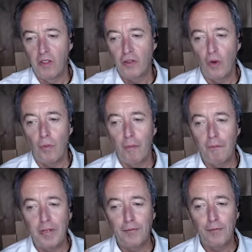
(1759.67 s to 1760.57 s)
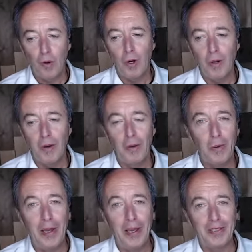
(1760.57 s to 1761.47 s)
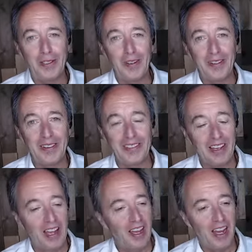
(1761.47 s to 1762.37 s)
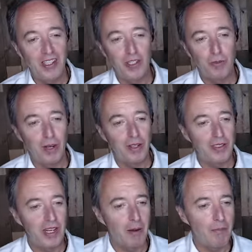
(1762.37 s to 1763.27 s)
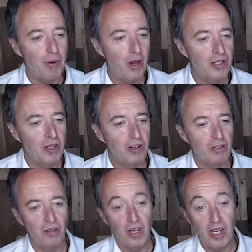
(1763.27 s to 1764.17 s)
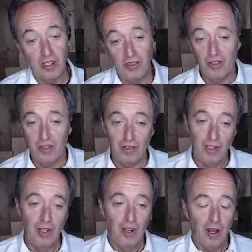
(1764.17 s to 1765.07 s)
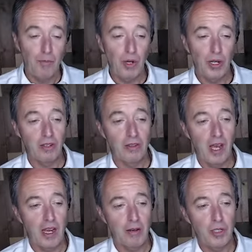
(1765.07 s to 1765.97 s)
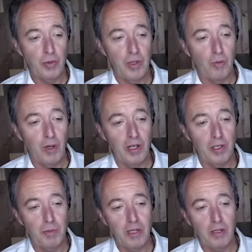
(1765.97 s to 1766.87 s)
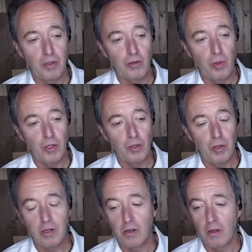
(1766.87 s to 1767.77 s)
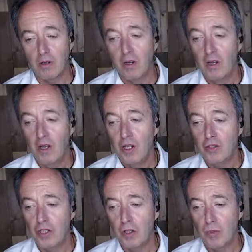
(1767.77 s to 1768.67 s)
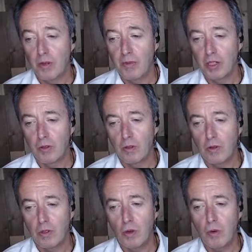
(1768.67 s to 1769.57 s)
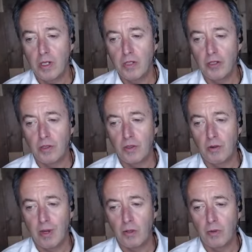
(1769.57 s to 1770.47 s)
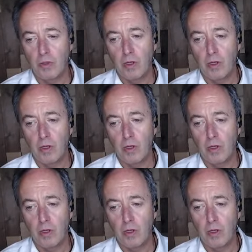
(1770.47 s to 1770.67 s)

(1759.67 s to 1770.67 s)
So before we start this, I just want to take a pause here. There is a pretty good lag between when I speak and when you hear. So I just want to make sure there are no questions about